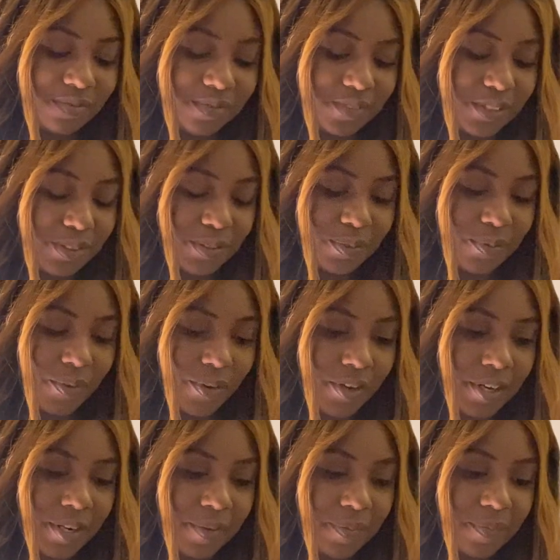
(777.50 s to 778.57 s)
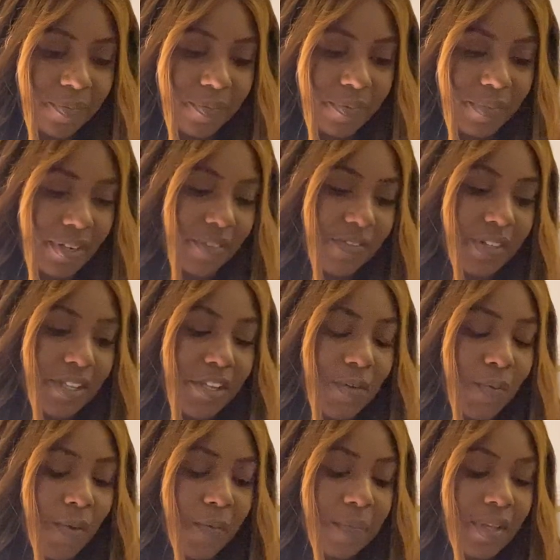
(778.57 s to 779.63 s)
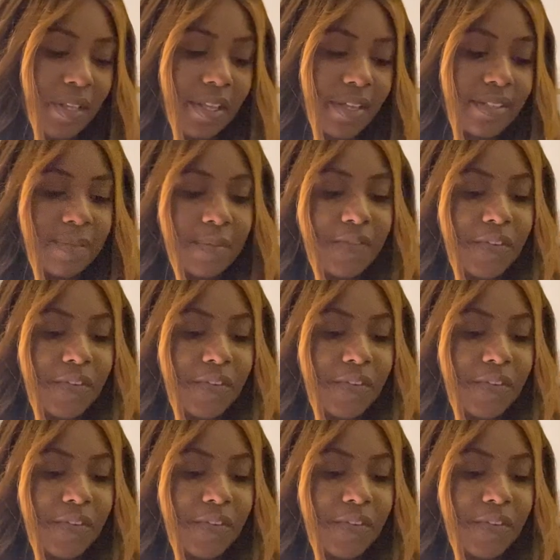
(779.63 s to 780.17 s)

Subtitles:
So don't worry. And I feel like you won't be. Like, some of